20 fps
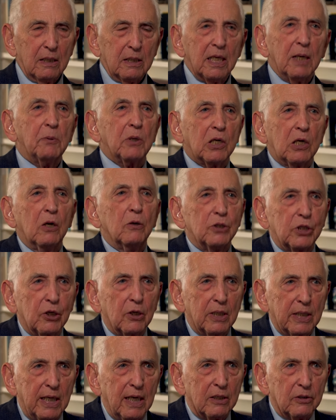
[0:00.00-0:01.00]
they were closer
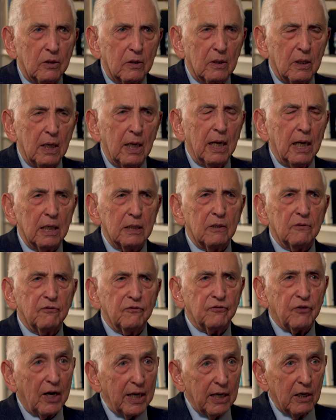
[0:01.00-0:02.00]
together. And the
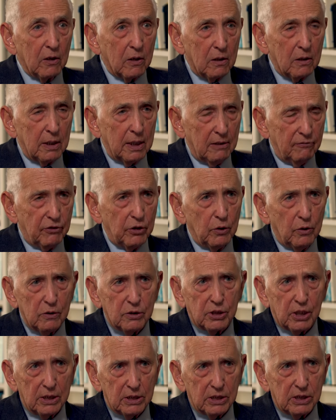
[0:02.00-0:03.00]
fire, if you
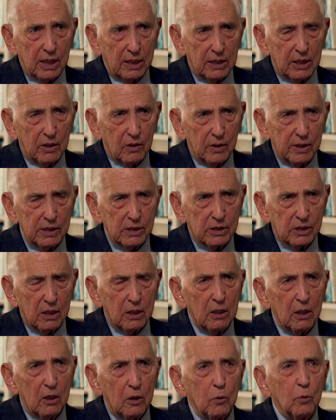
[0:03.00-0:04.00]
used incendiaries,
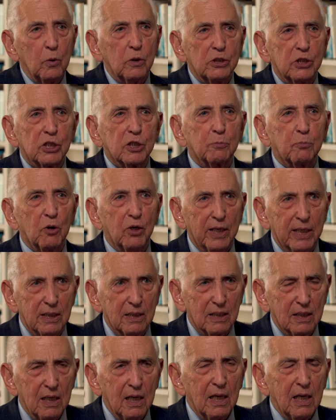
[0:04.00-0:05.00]
would spread,
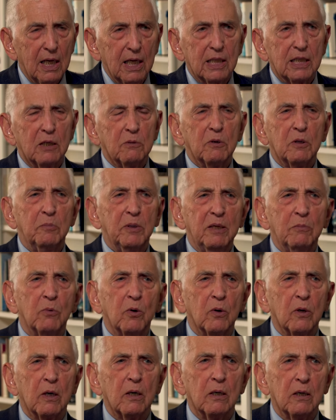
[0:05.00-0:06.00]
and there would be
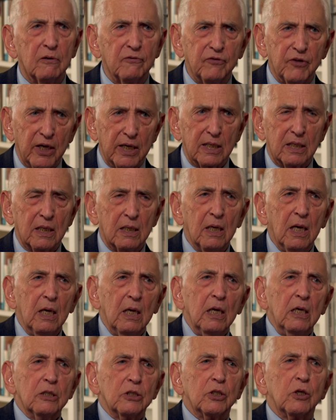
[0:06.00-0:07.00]
more effect.
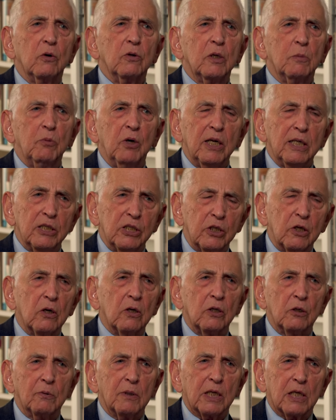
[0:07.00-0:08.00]
So the British
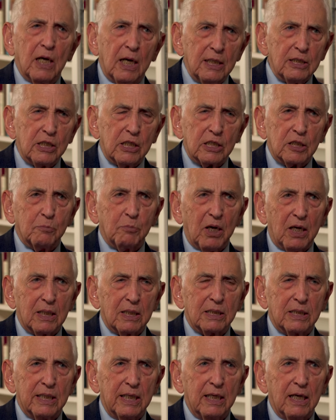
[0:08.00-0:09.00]
turned to a conscious
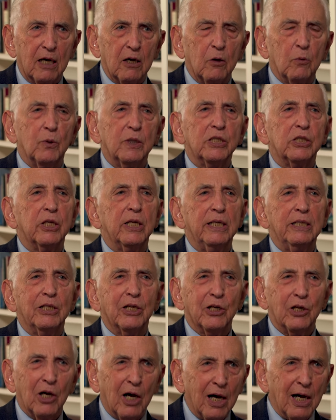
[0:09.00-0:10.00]
policy now, which they
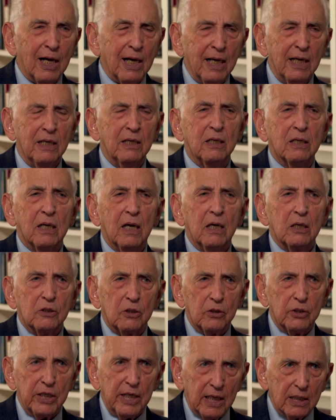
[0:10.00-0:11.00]
denied
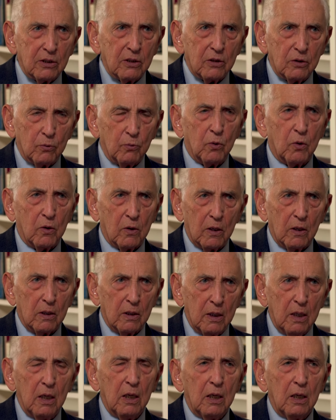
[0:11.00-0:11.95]
to the end of the war,